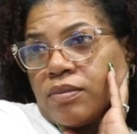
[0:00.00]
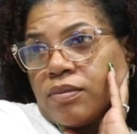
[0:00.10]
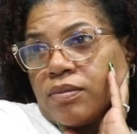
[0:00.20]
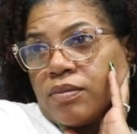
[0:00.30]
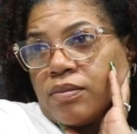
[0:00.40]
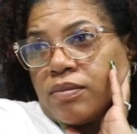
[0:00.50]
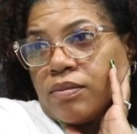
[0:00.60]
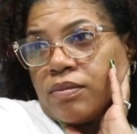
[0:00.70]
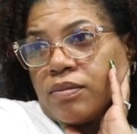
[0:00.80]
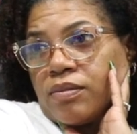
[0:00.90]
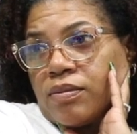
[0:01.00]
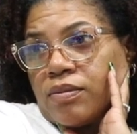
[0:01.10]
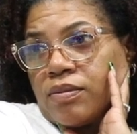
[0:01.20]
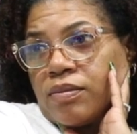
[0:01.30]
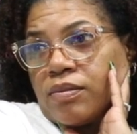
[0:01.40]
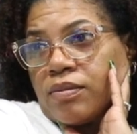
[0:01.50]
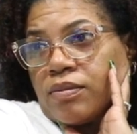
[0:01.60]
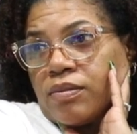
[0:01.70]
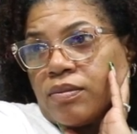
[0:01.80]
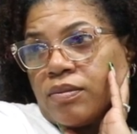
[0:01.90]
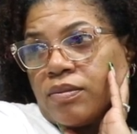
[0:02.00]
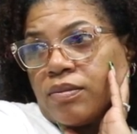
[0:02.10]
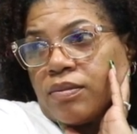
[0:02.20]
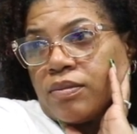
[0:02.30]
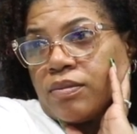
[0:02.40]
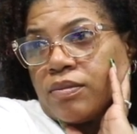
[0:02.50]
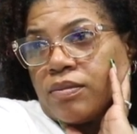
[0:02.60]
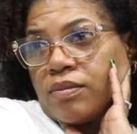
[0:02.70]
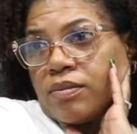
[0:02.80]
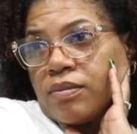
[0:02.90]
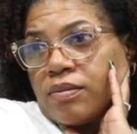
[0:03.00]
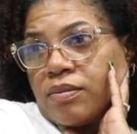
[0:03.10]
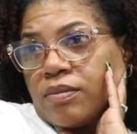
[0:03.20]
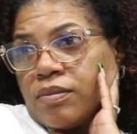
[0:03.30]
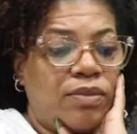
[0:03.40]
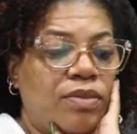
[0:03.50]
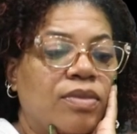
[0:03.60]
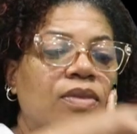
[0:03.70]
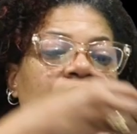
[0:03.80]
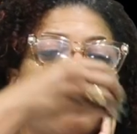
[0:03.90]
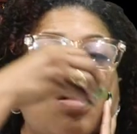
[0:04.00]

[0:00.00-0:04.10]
This person isn't speaking.